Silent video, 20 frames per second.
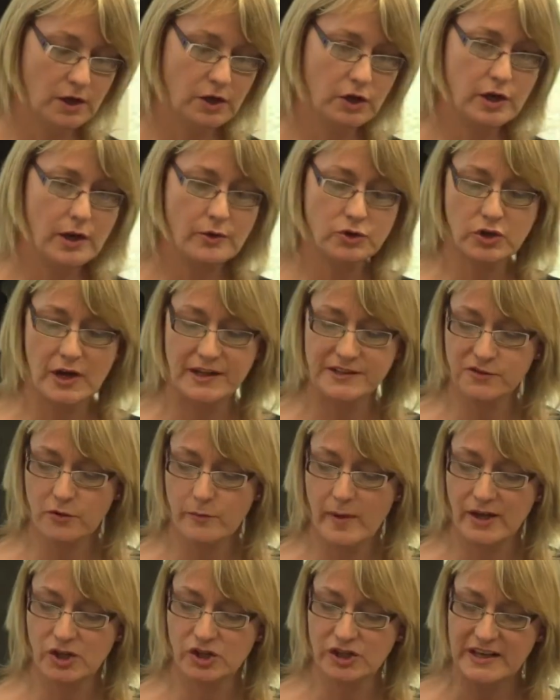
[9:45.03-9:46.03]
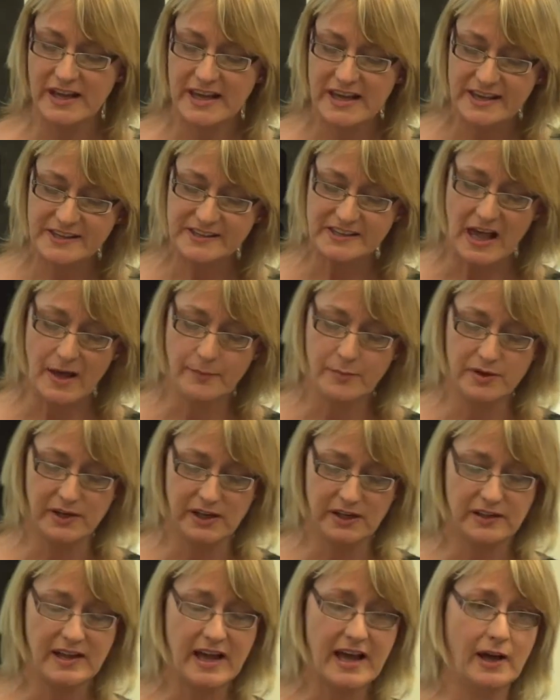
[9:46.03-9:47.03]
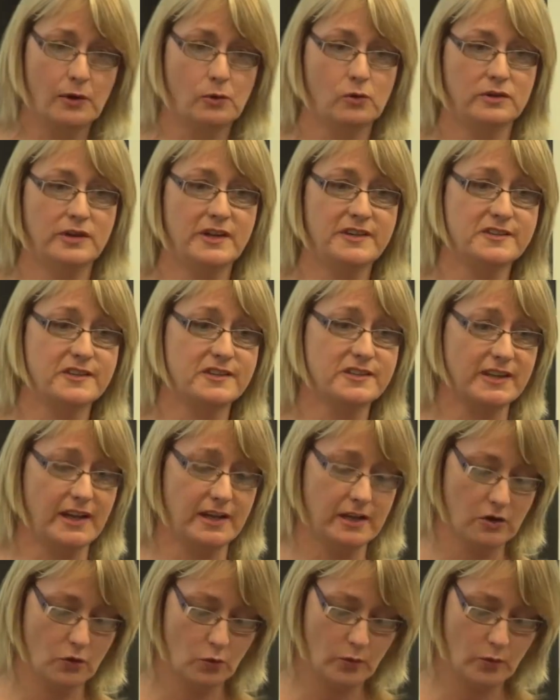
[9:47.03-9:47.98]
You know, transformation is happening now, isn't it?